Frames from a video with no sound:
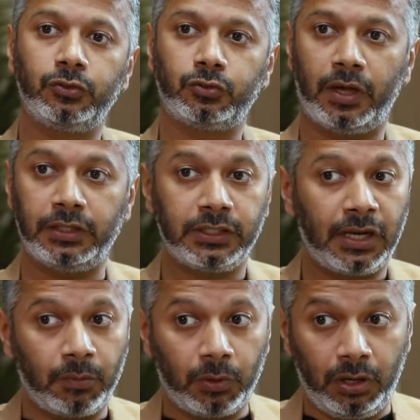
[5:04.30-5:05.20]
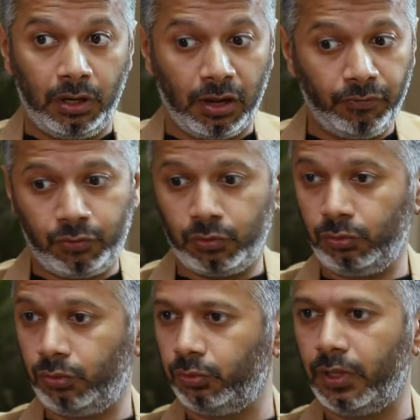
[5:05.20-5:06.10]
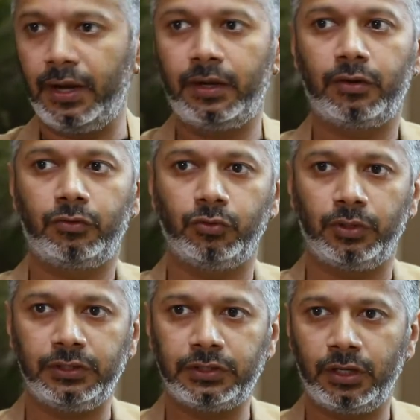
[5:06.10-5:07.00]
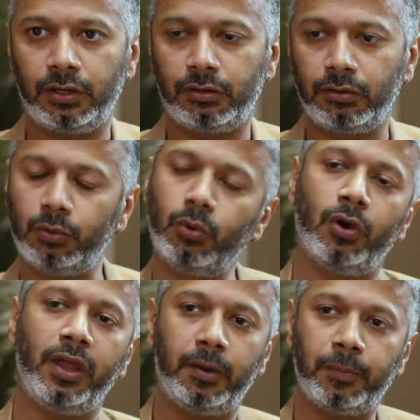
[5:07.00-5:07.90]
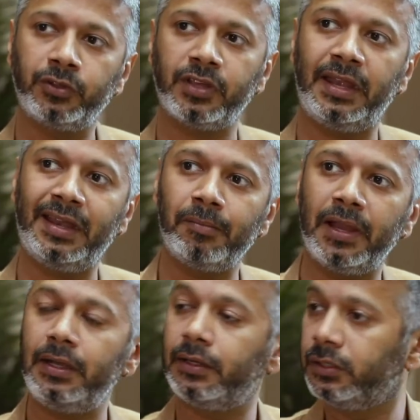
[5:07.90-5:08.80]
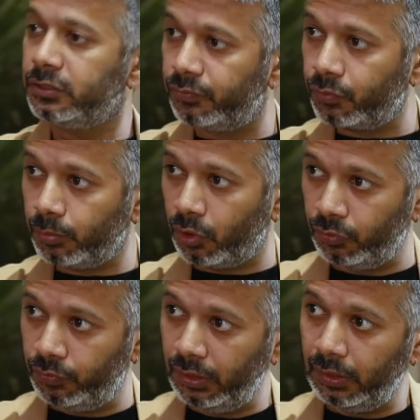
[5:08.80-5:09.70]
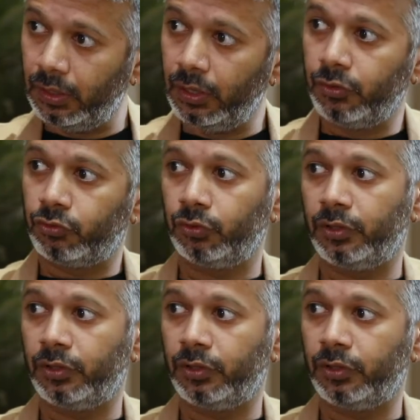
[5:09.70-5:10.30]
So I said, I would love to do that. So he said, go ahead. Because I did my internship from Auroville. So